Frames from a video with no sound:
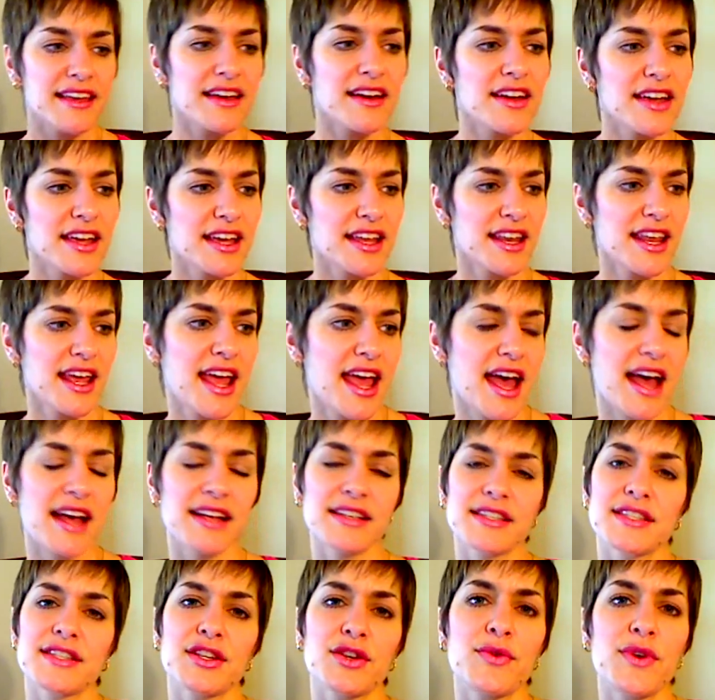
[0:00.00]
Guyana
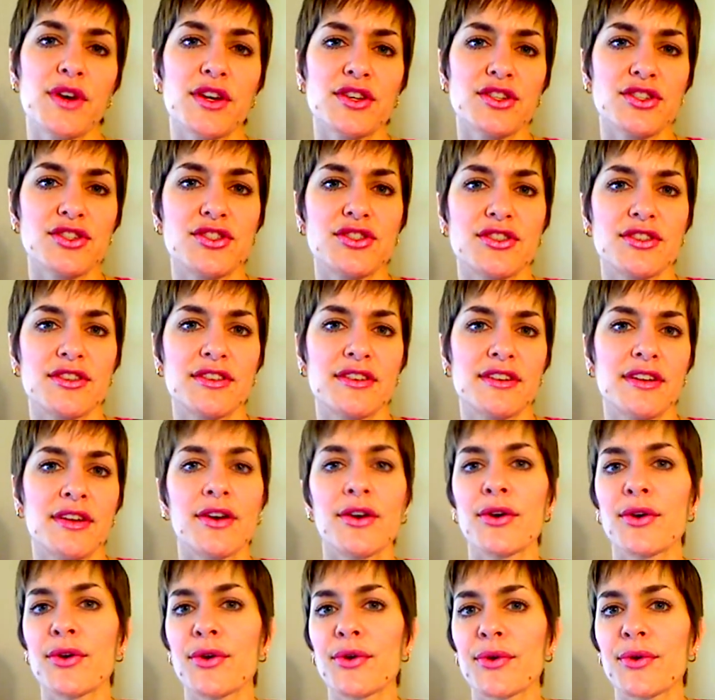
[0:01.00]
asked the question,
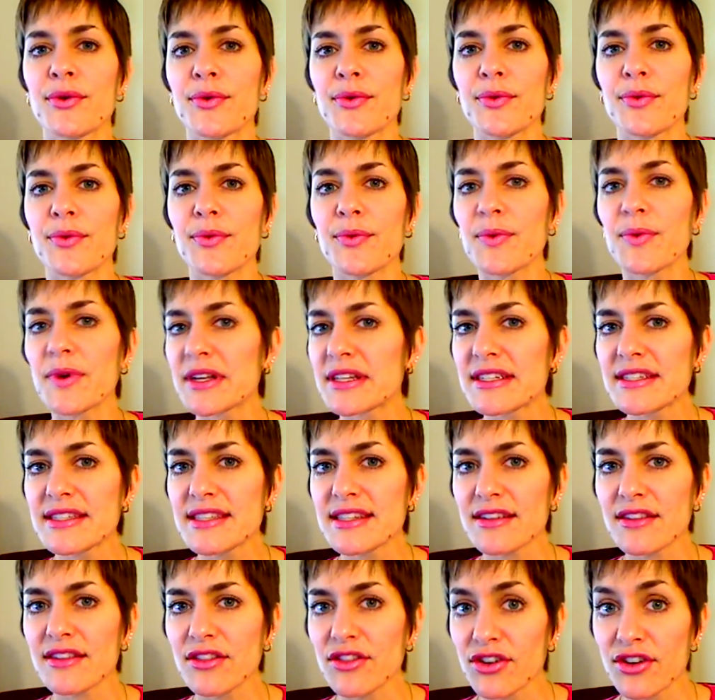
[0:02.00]
what
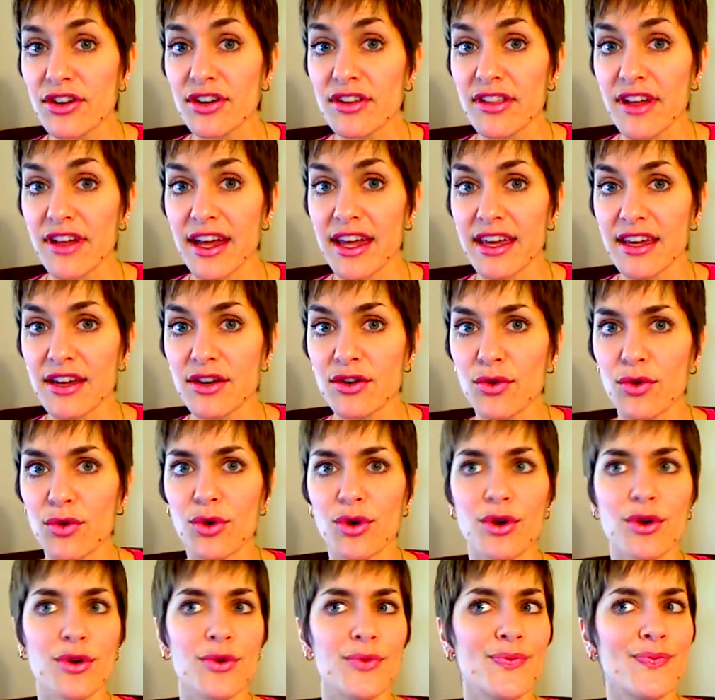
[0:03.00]
does it look like,
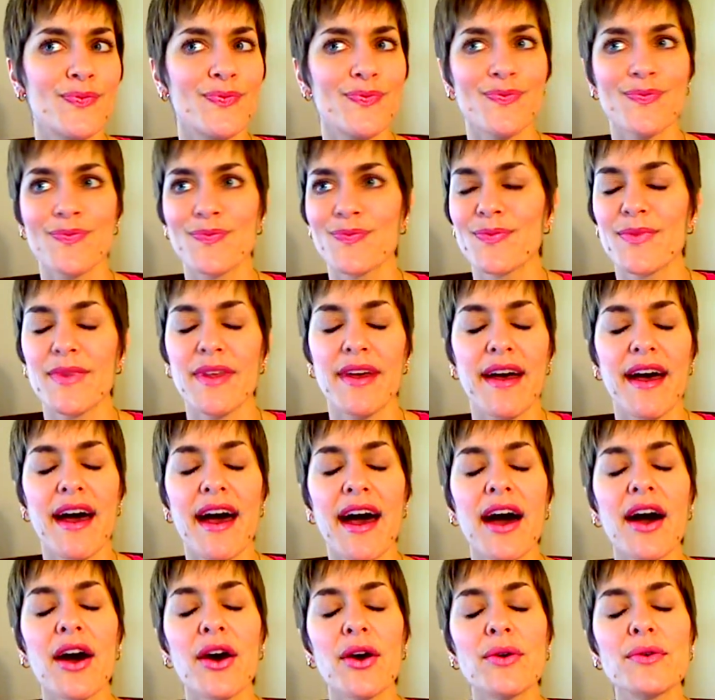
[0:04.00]
or
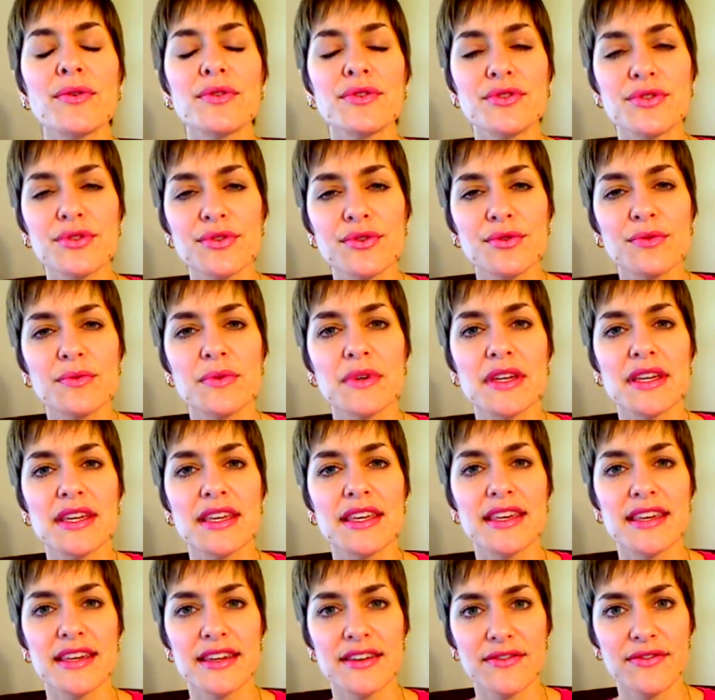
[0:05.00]
how do we
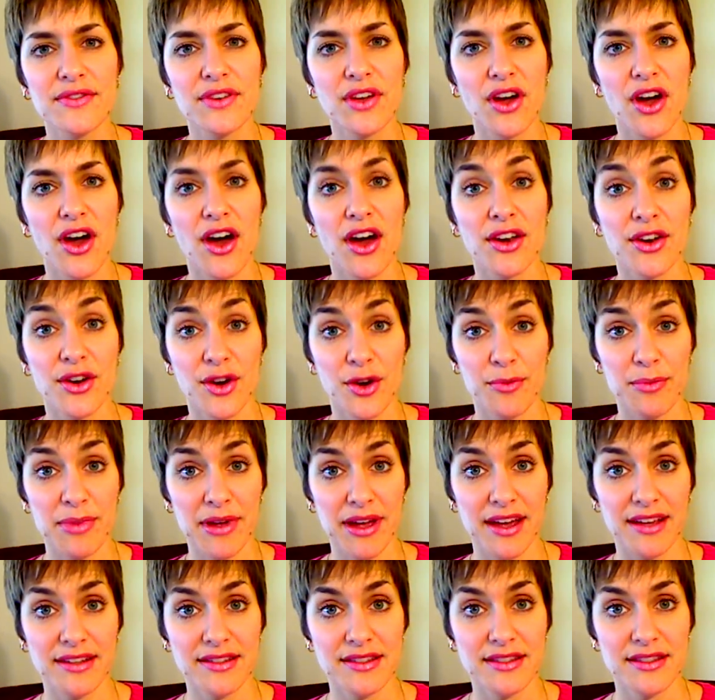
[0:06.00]
give God our
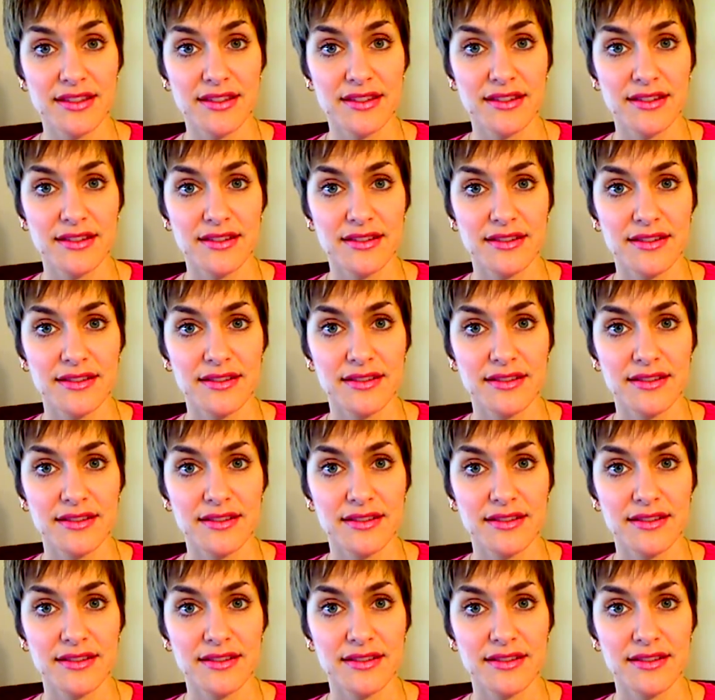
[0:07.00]
best